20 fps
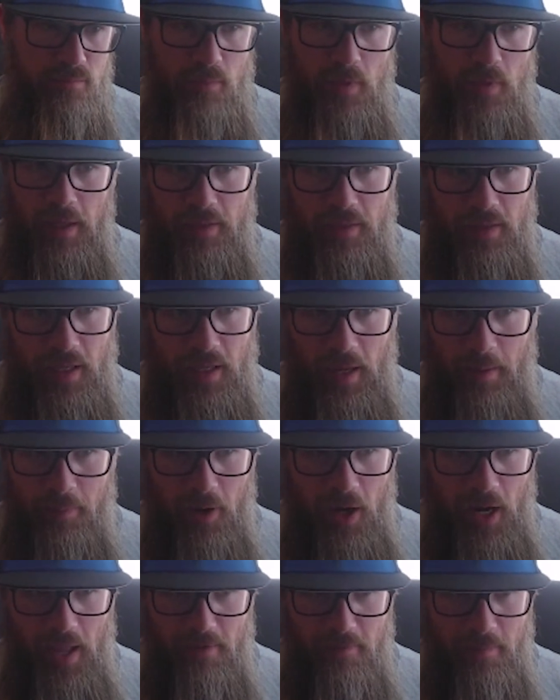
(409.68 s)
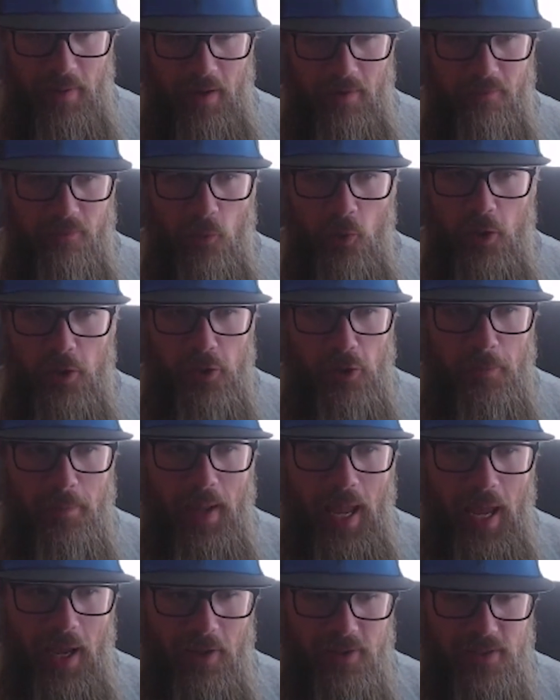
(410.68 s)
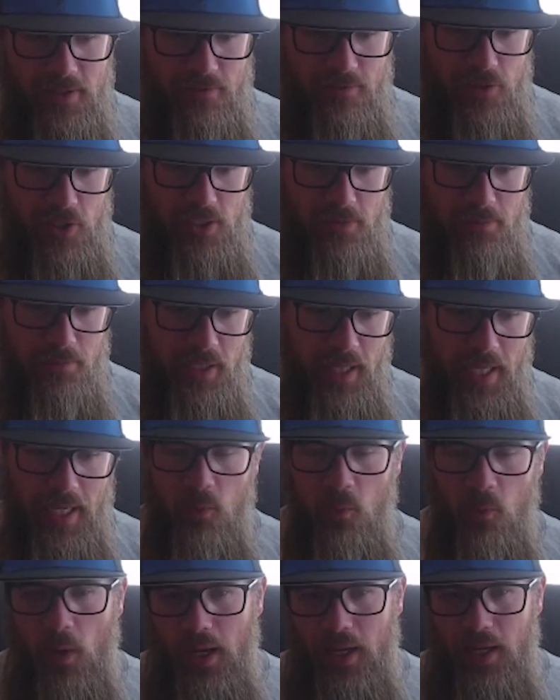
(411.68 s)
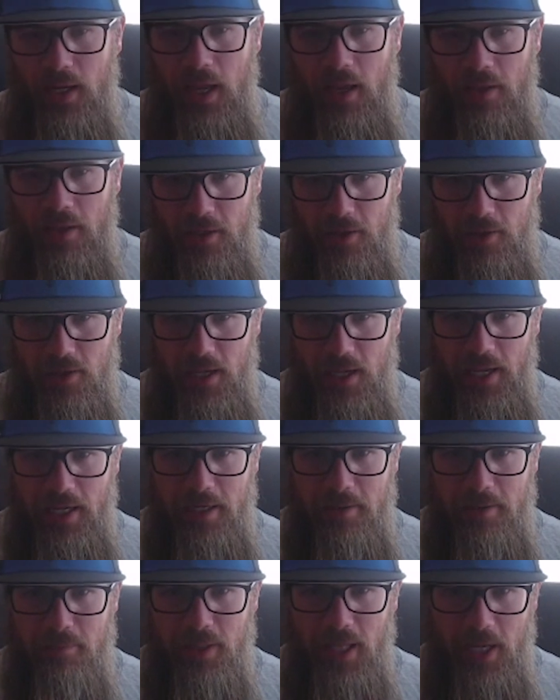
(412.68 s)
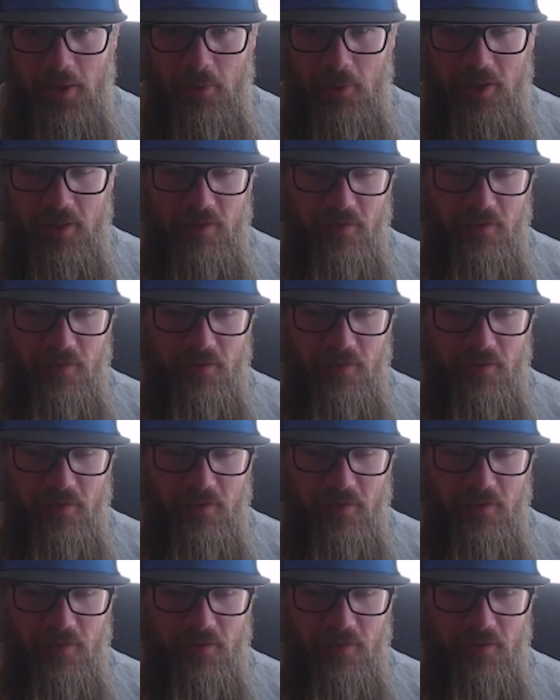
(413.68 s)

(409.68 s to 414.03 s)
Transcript: I think I probably have about 400 pounds of just plate weight out there that I can play with